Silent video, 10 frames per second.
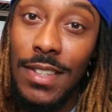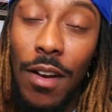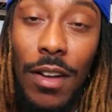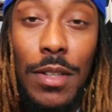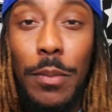
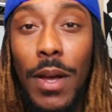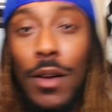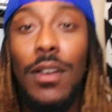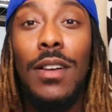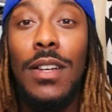all
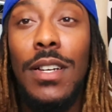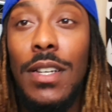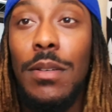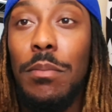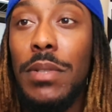about
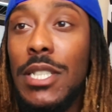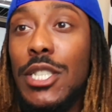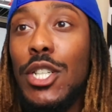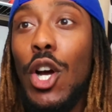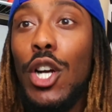
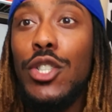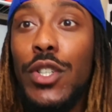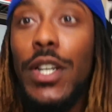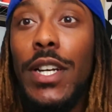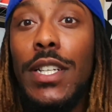bleaching our
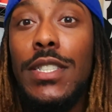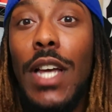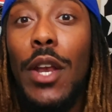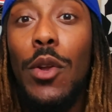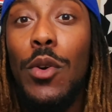dreads.
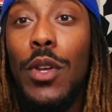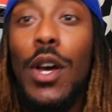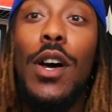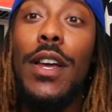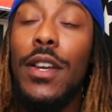I know
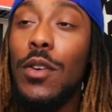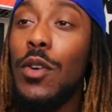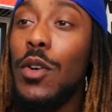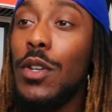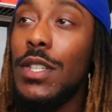y'all ain't gonna
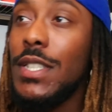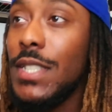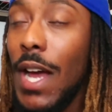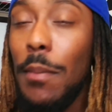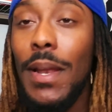go to the
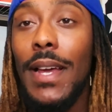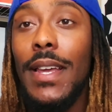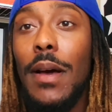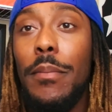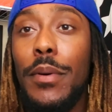shop like
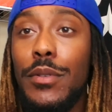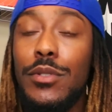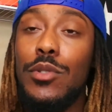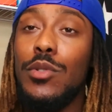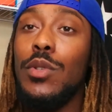y'all
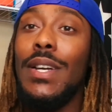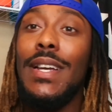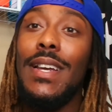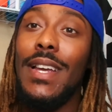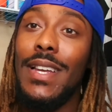supposed to
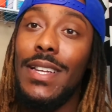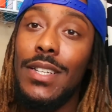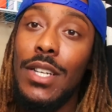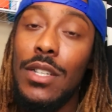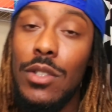and
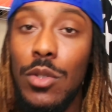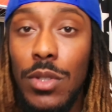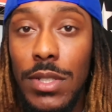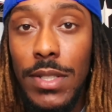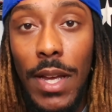do
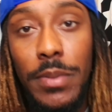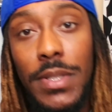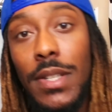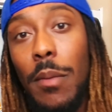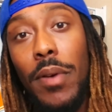the
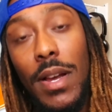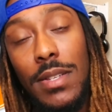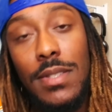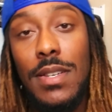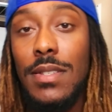steps in the
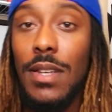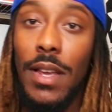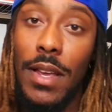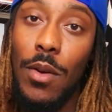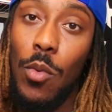process
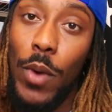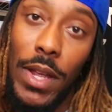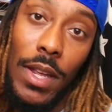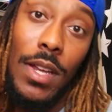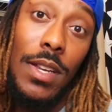and wait